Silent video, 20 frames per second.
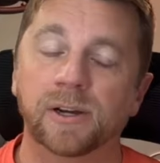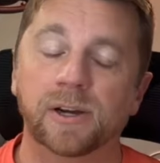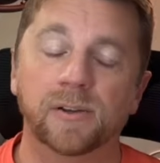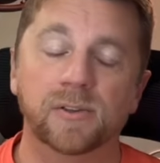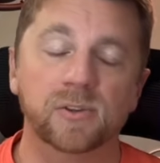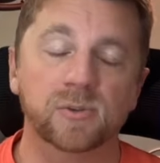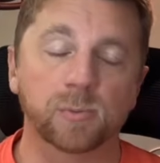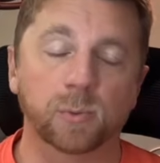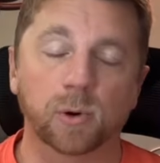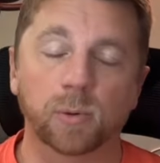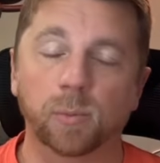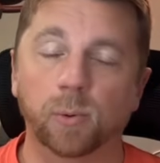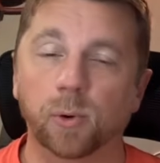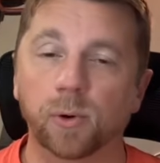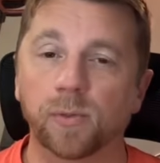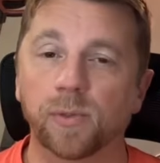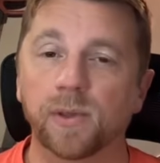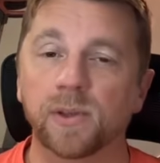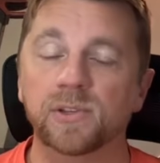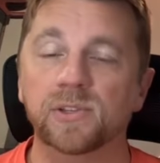There's more
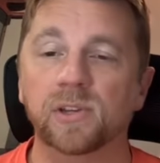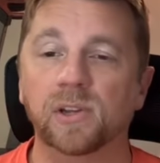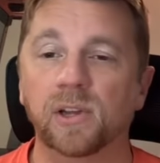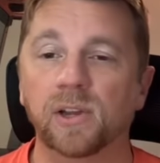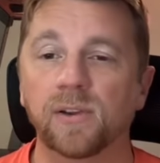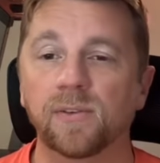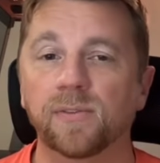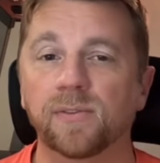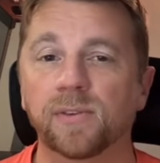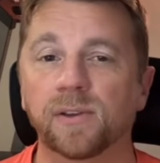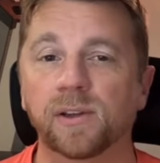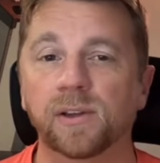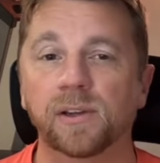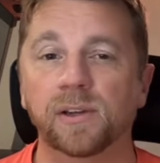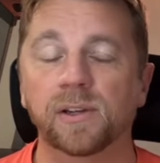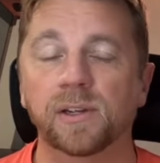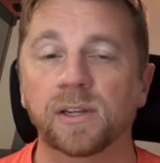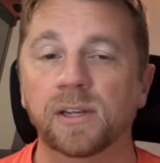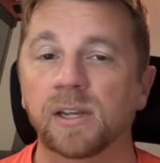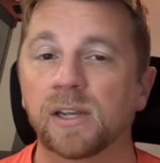important things to life
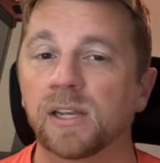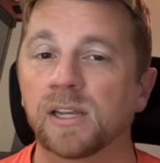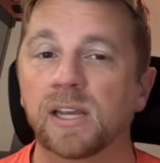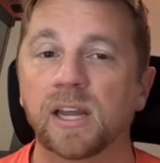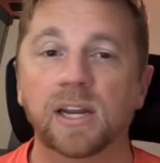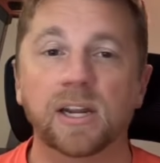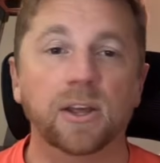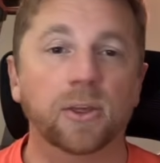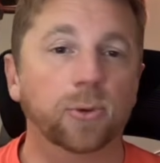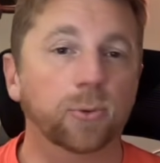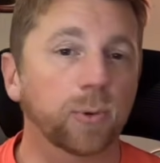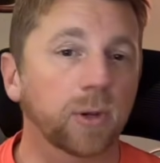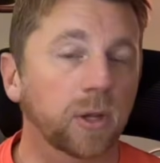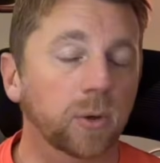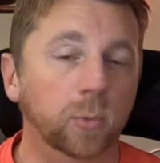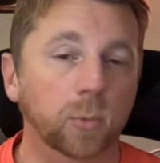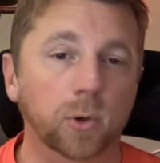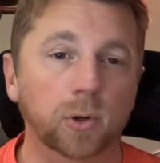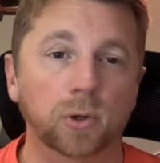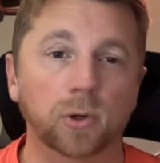than getting a 3
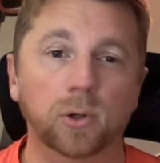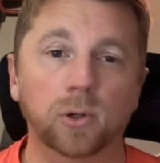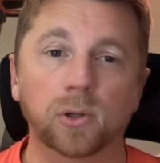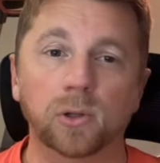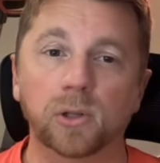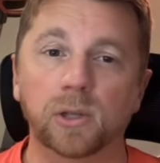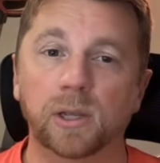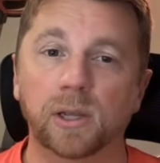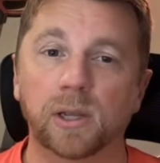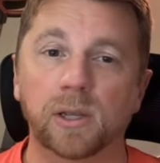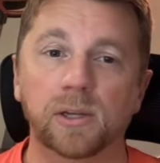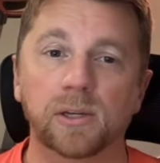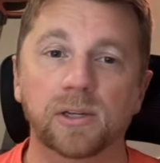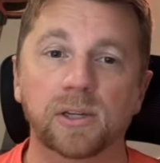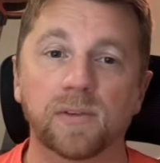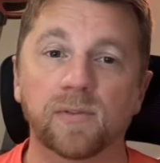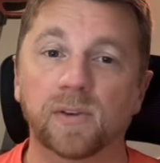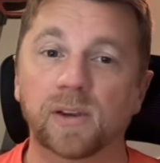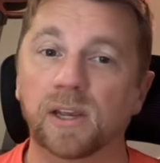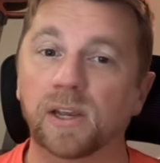in Wordle, and
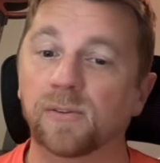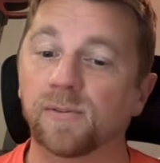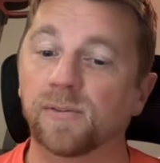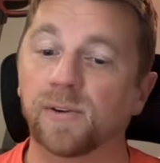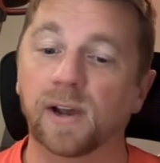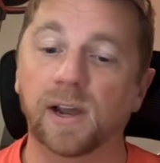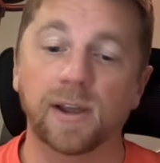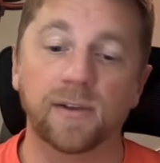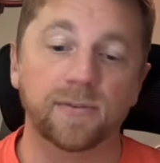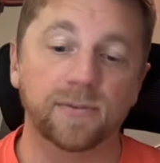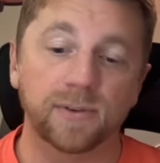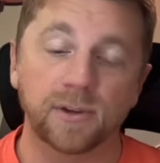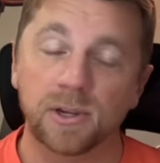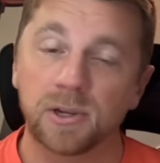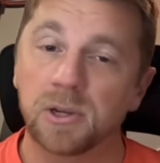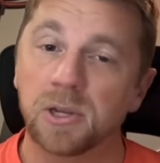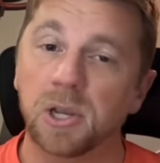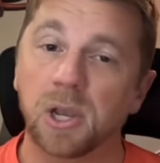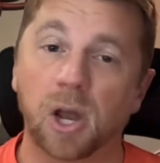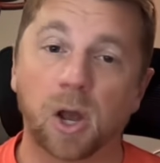if I get a 5,
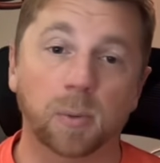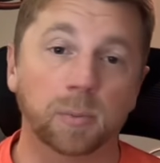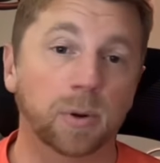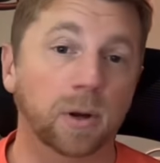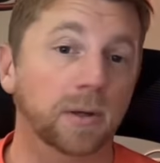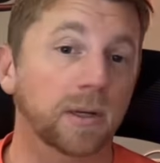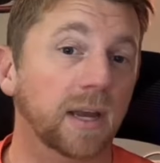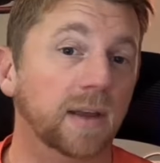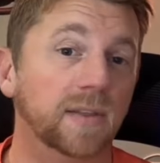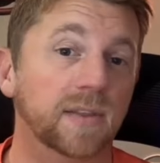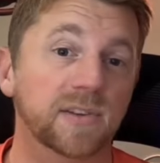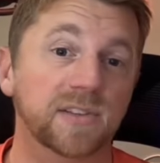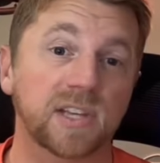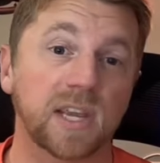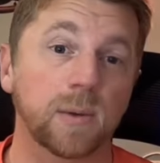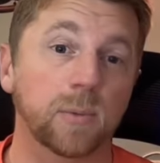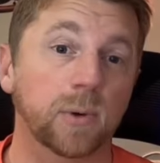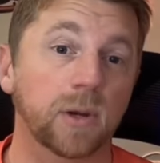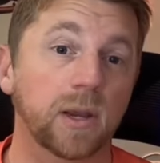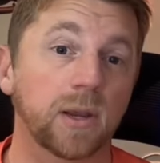I'll probably act the
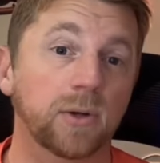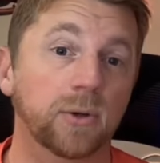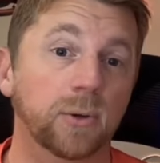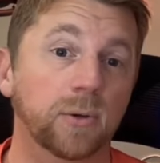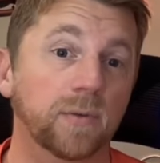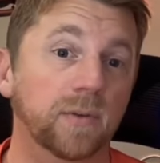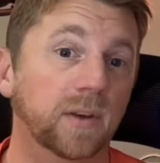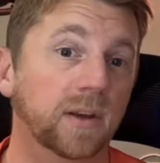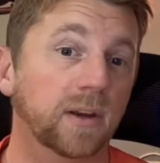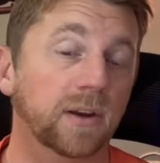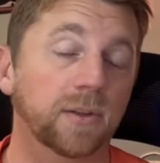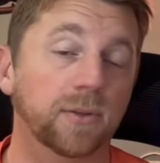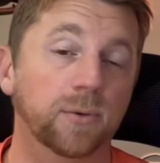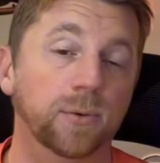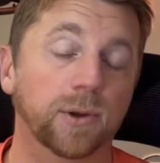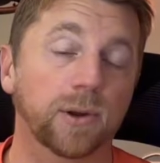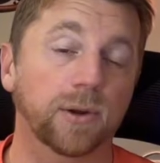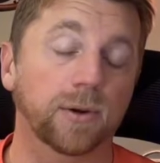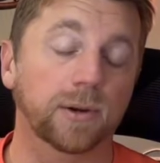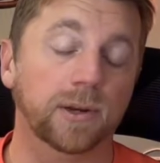same way I do if I get a
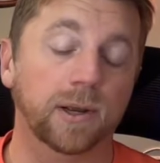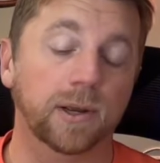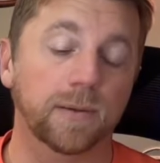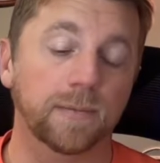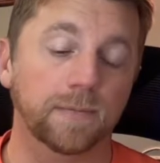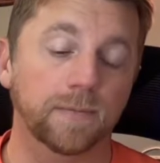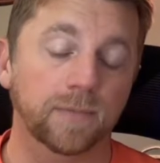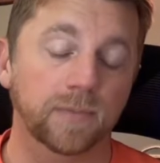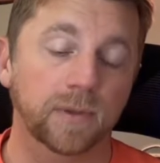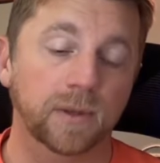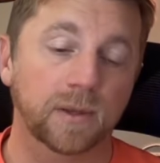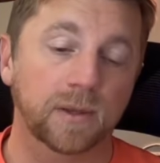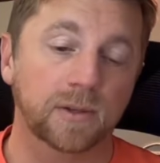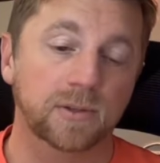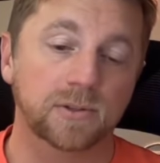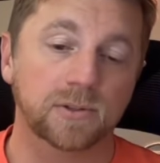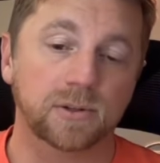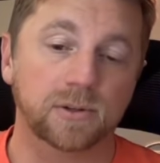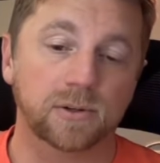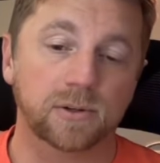3, okay?
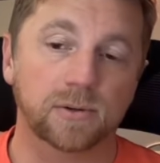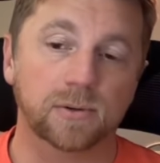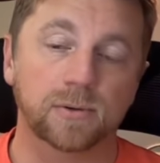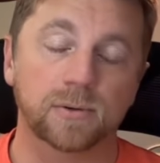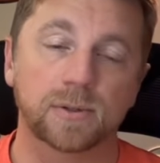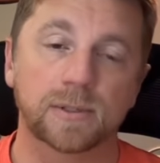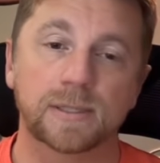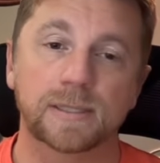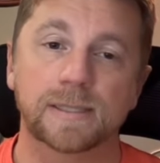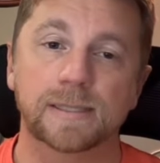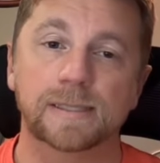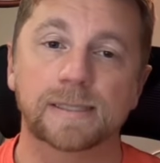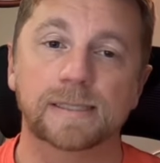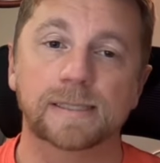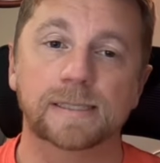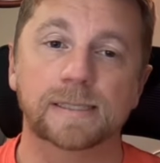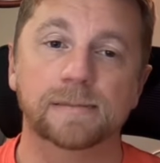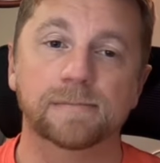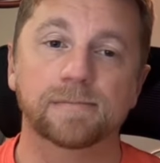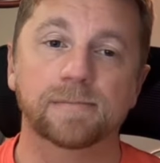So,
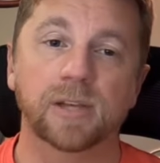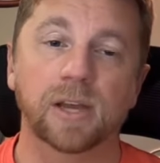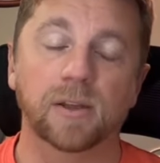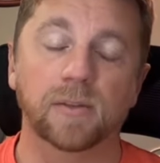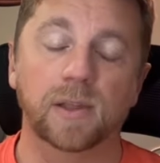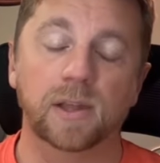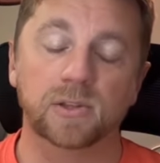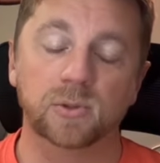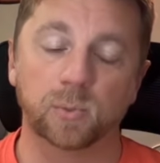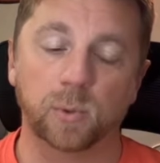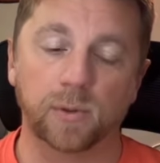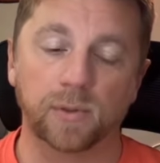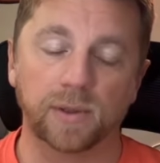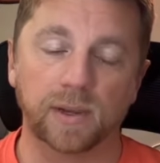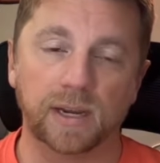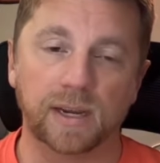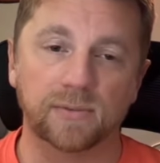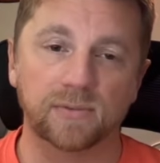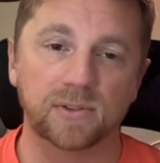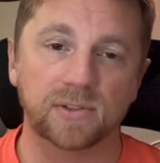yeah, that's one thing
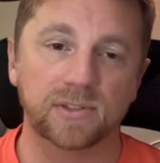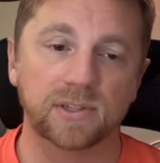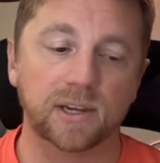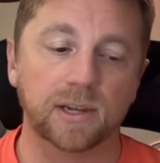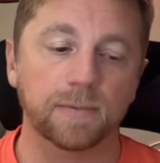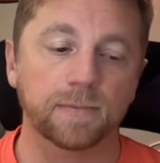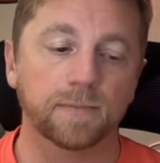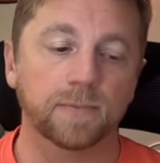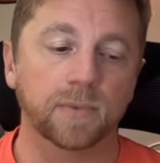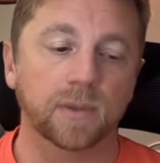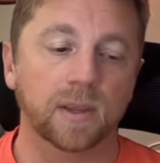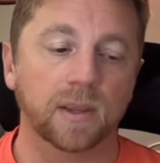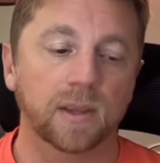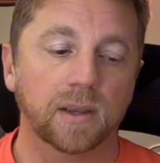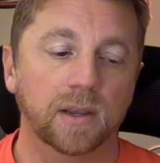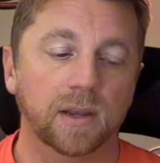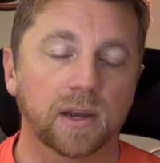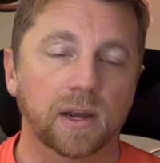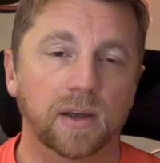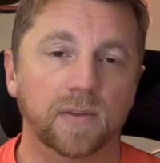I have to say.
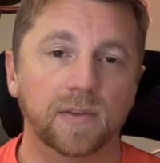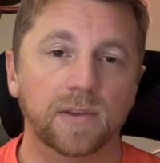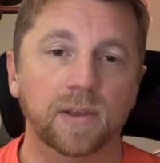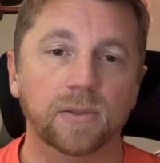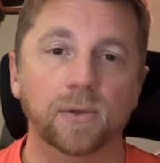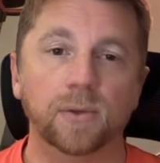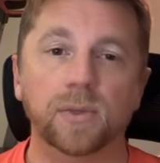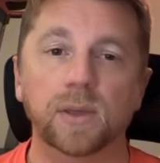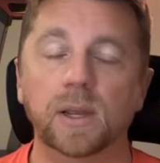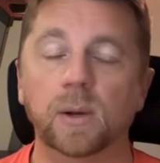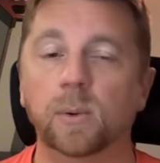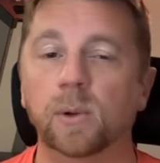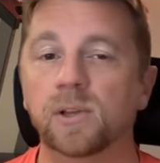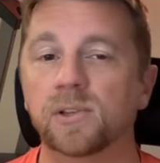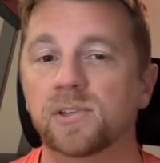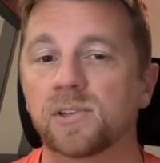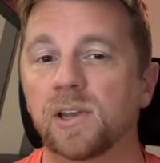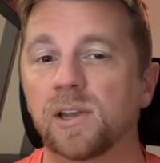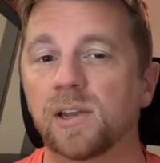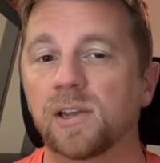The other thing I want to
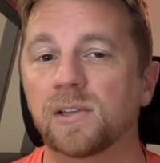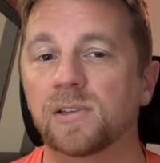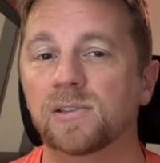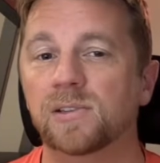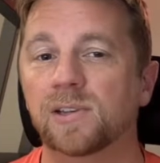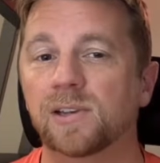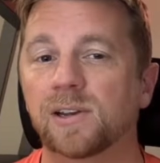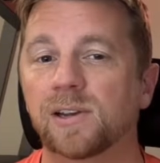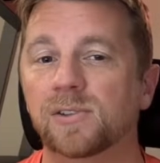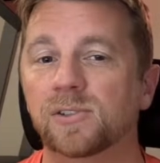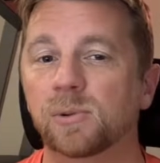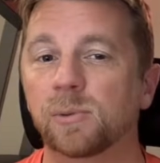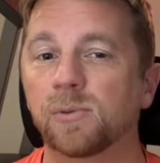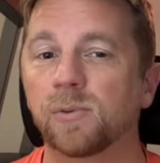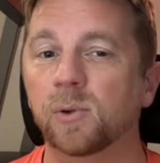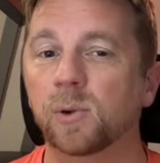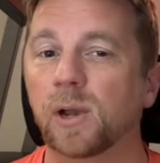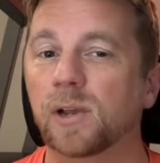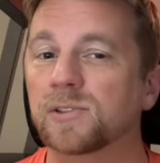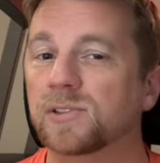say is, some of you
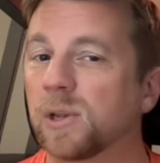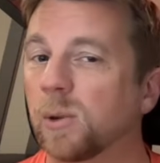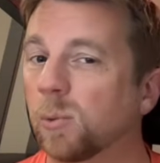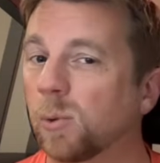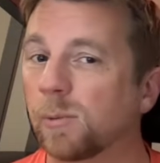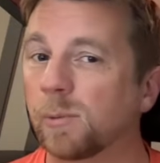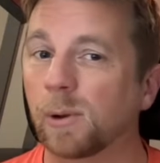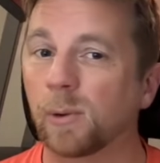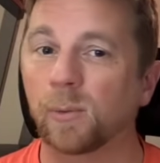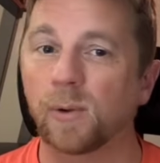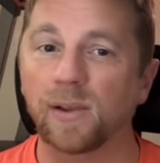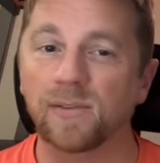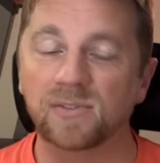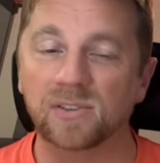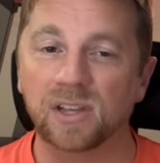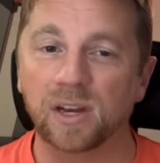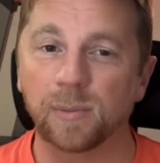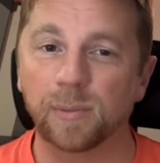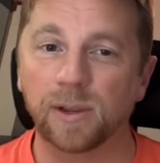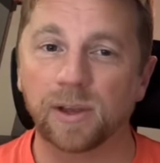are asking when my wife's
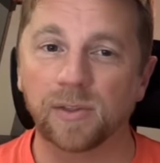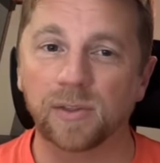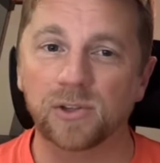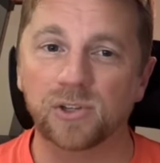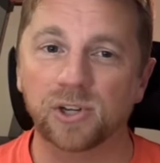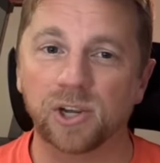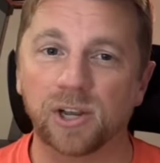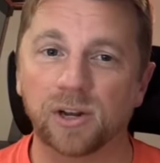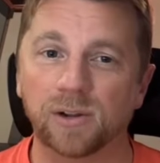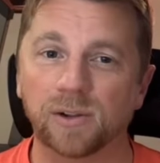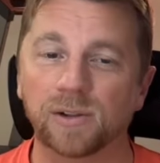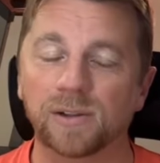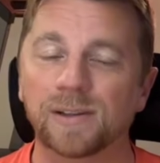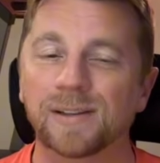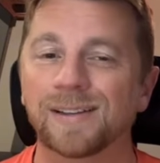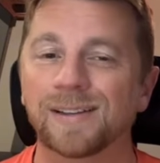going to be on the channel.